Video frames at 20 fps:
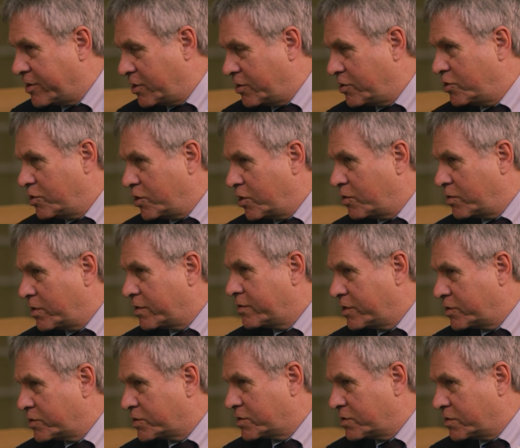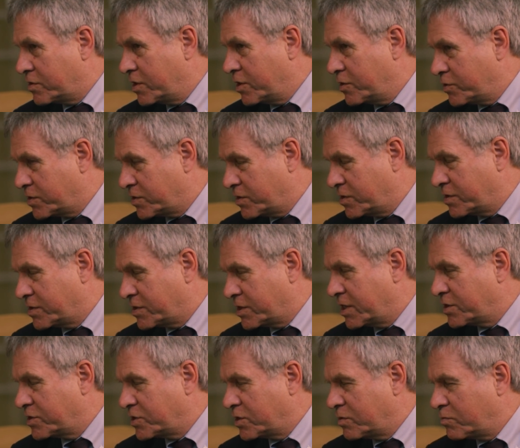you know, there's the
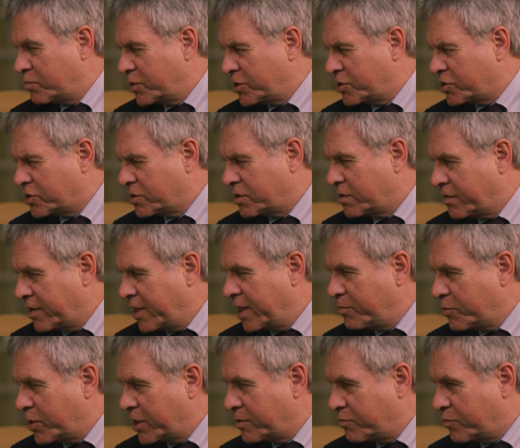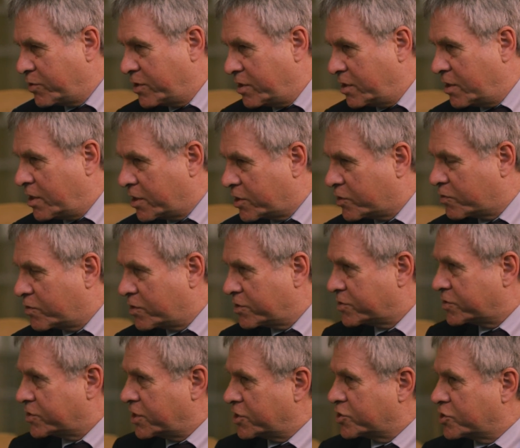sense in which they might be a
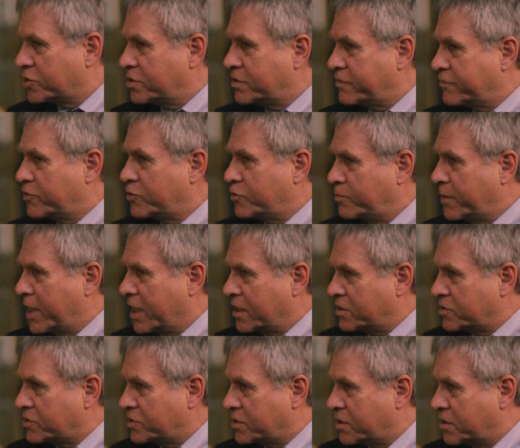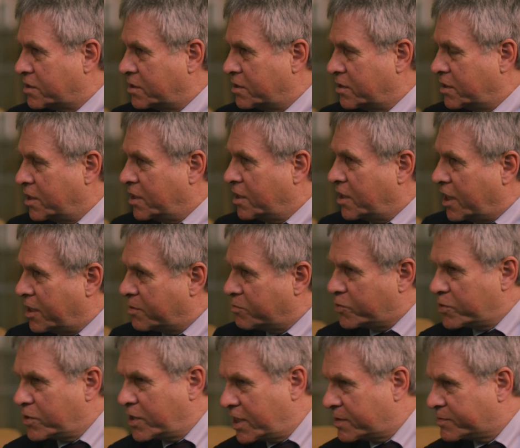cross-section of humanity, and
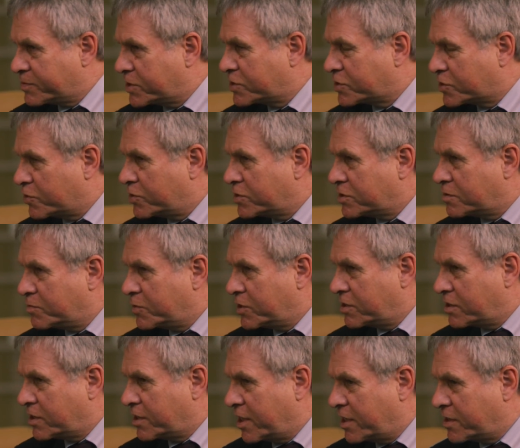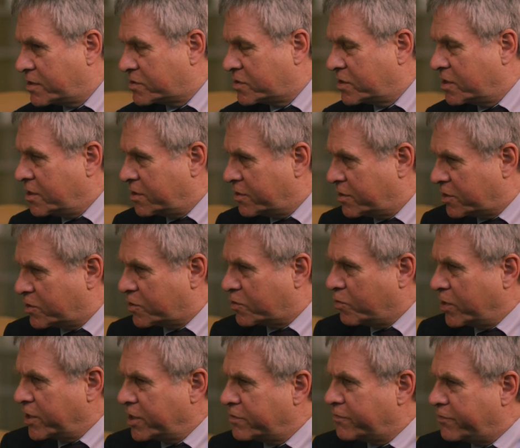perhaps it's going to be the case that
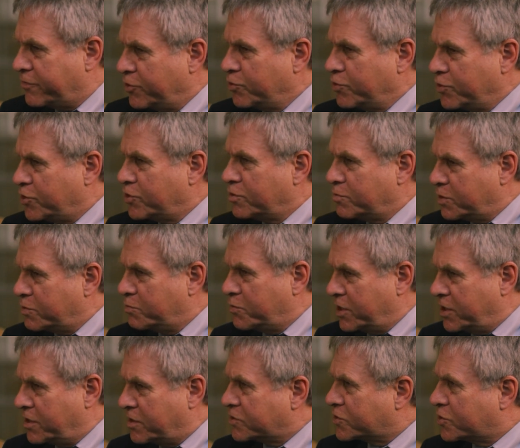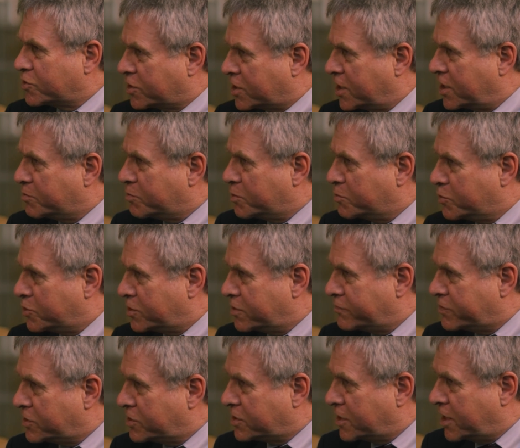quite a few human beings are capable
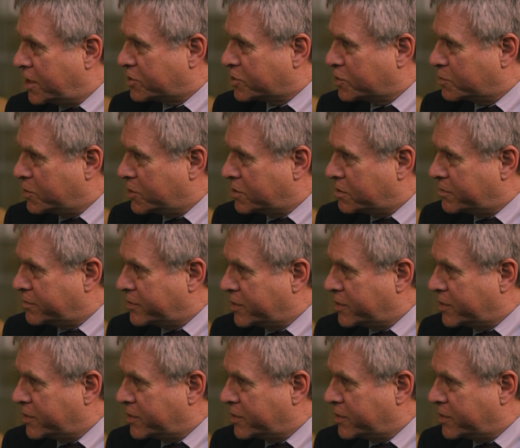of detachment.